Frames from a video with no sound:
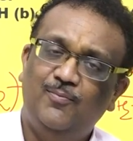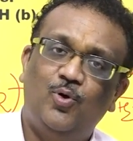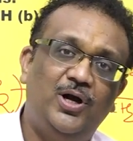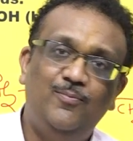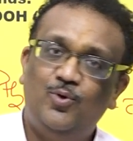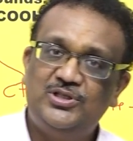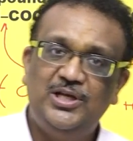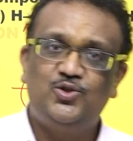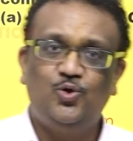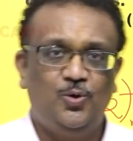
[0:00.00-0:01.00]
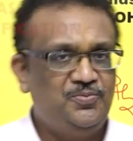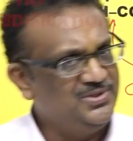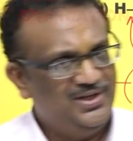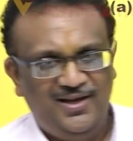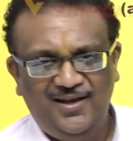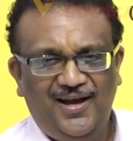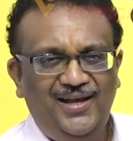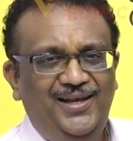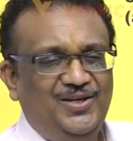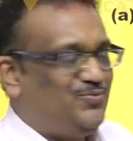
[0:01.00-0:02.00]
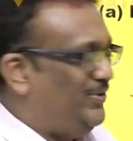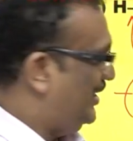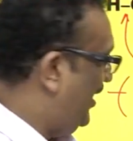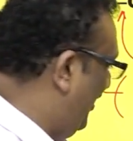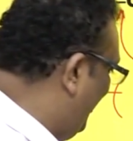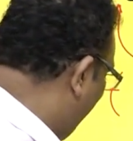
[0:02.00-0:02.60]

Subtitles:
more and more CH2 groups? I guess we can.